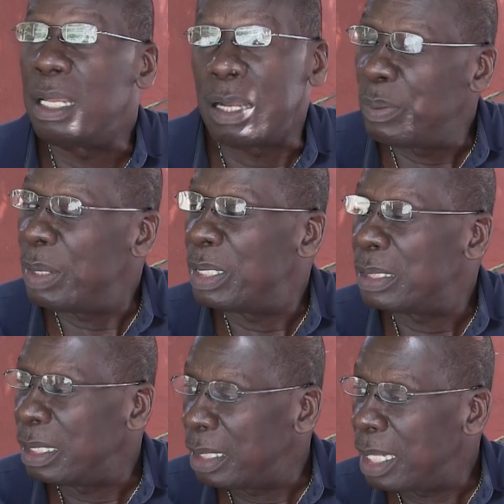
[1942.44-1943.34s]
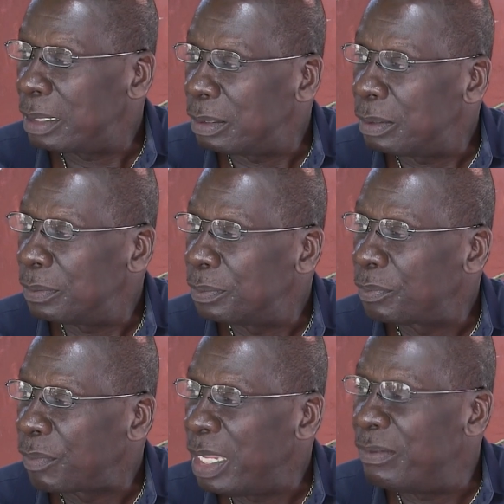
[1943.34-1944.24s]
of people is on that too.
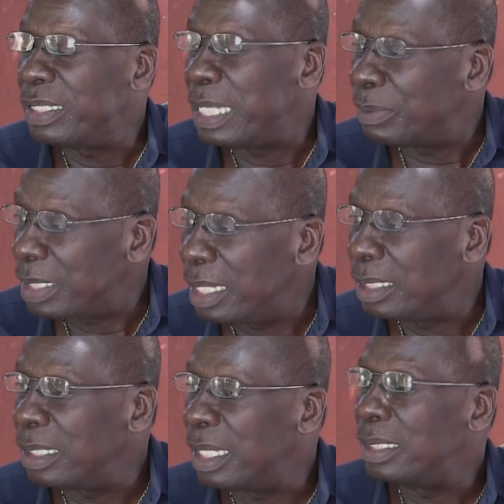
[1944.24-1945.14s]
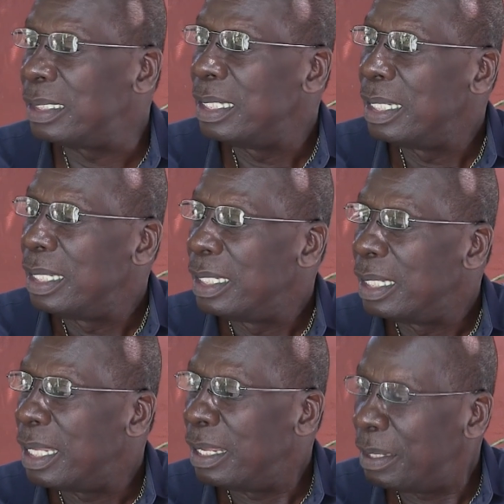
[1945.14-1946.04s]
Even Sam Sanchez,
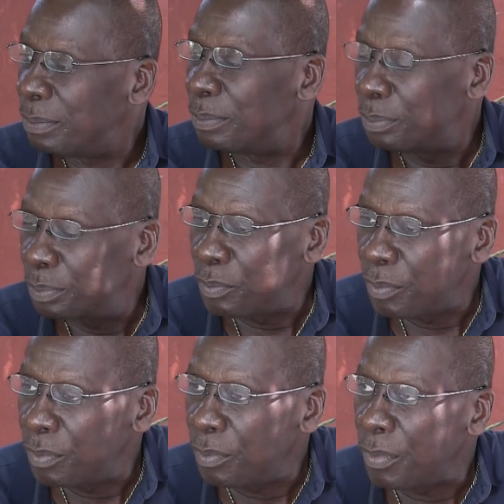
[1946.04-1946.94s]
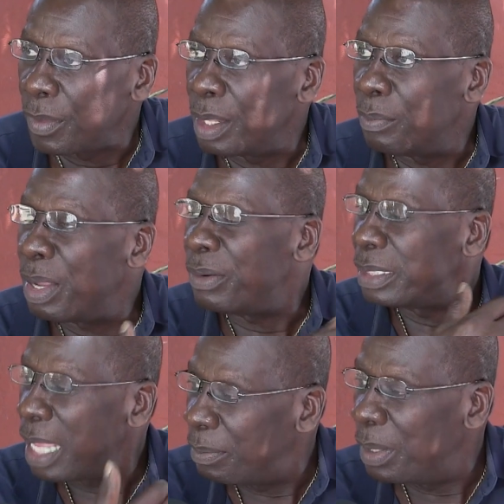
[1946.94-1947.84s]
Barry
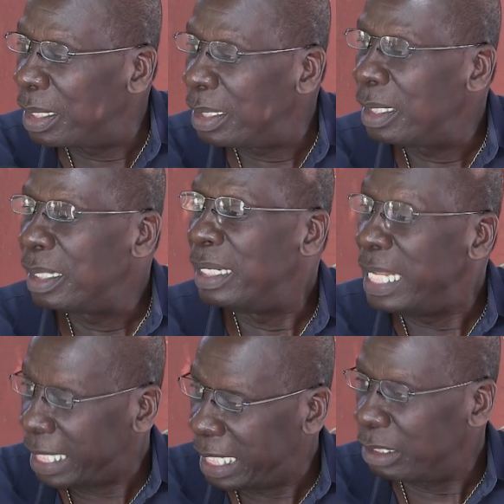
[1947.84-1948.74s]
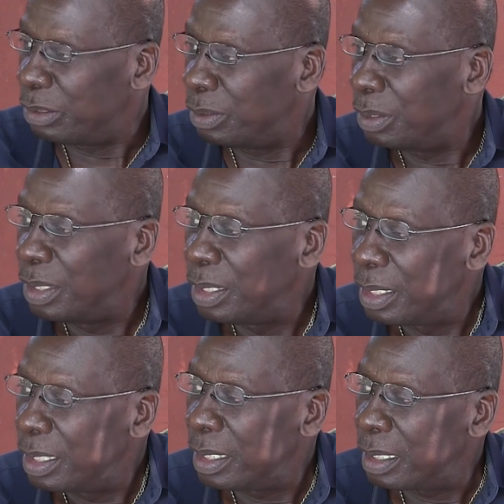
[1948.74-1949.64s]
Salmon, lately too.
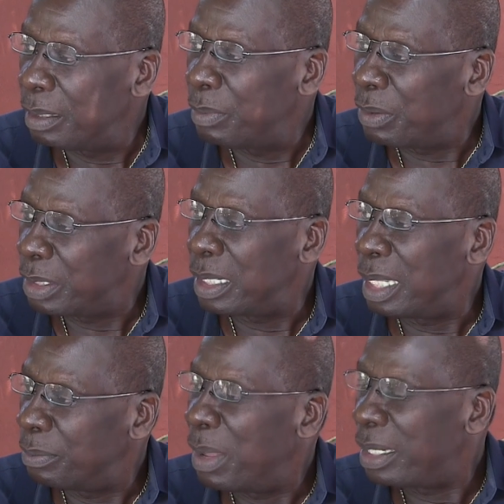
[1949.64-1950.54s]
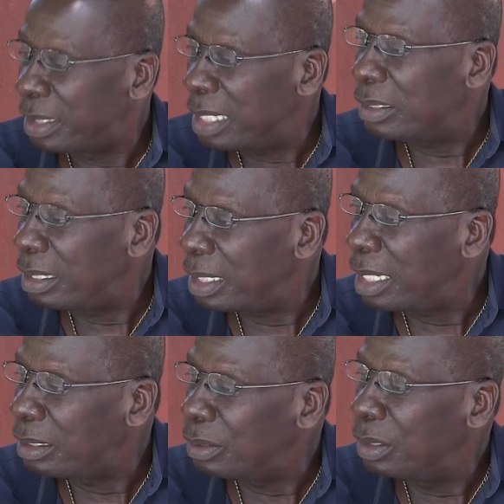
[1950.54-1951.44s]
Barry and Marcia is on
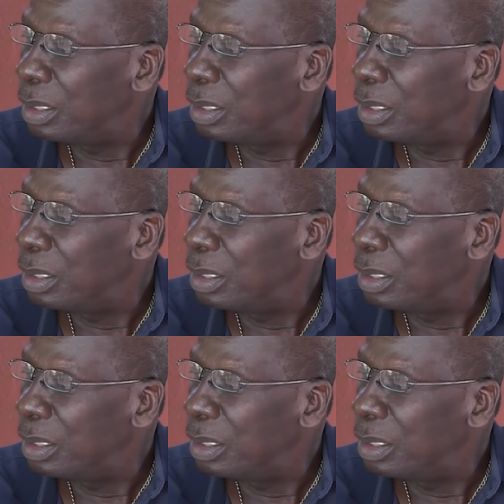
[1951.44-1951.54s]
that too.